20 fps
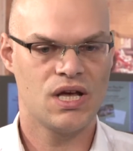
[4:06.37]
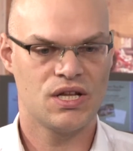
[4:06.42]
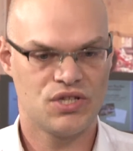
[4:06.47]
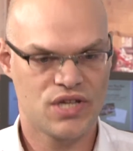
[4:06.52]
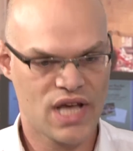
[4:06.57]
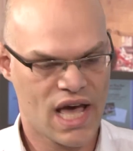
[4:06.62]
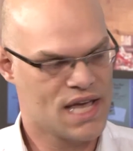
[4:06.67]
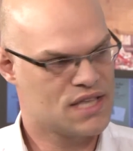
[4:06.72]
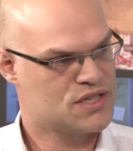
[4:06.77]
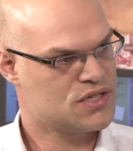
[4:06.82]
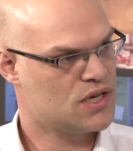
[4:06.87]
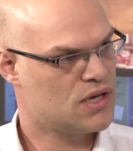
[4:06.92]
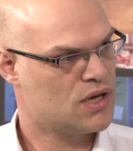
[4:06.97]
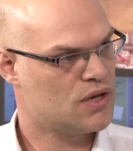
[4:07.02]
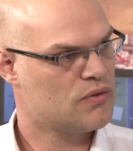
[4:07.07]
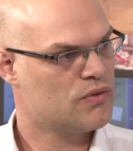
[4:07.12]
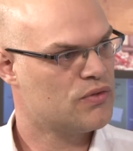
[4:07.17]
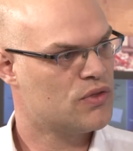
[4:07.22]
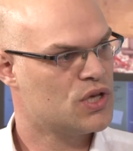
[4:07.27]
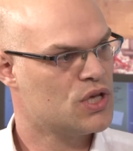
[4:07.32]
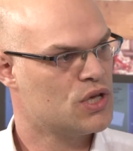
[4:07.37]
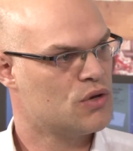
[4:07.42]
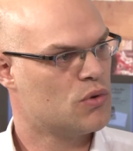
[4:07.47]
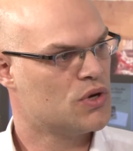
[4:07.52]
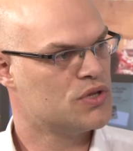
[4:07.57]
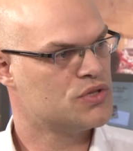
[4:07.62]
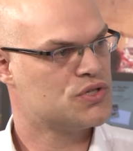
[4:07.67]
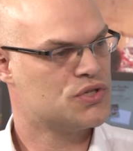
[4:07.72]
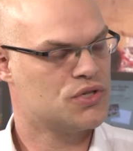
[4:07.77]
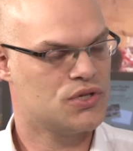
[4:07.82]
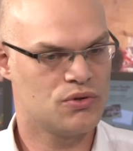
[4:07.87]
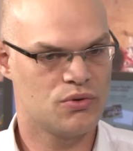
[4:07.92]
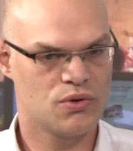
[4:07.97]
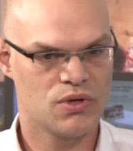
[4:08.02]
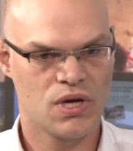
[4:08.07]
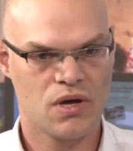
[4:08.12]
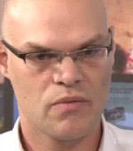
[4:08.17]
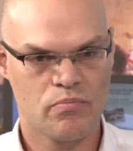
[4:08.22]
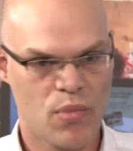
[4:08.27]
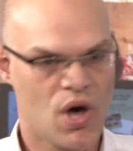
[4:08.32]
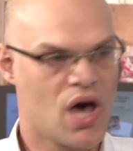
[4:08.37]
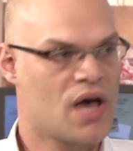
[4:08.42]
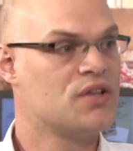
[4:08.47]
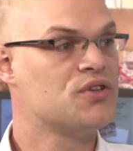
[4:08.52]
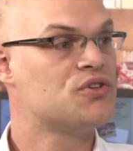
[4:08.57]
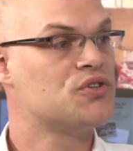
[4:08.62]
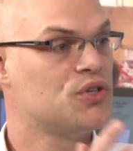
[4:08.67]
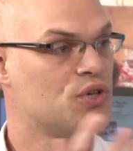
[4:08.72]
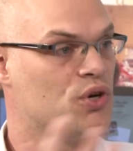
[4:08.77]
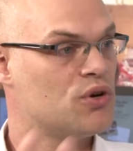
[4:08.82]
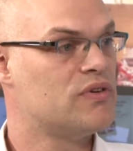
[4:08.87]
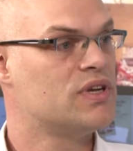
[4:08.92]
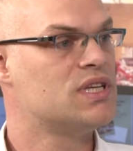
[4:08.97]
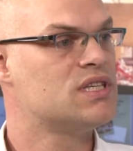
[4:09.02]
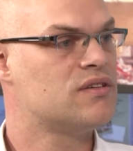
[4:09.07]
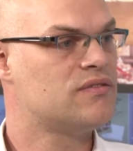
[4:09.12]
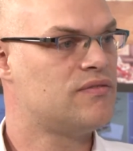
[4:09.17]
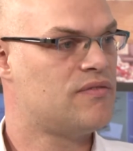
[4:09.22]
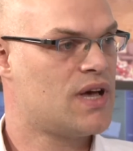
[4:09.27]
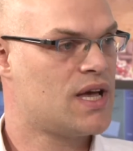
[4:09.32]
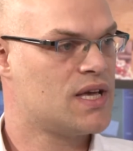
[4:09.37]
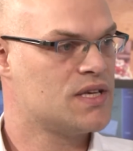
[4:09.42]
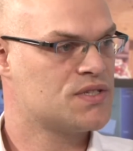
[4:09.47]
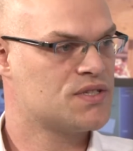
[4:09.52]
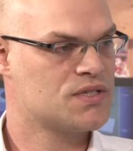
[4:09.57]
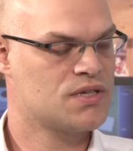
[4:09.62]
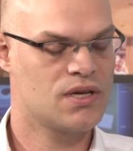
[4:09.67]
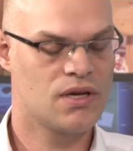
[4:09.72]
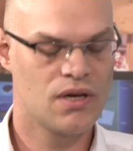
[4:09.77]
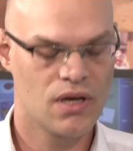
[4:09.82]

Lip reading: data that you want to bind to your interface.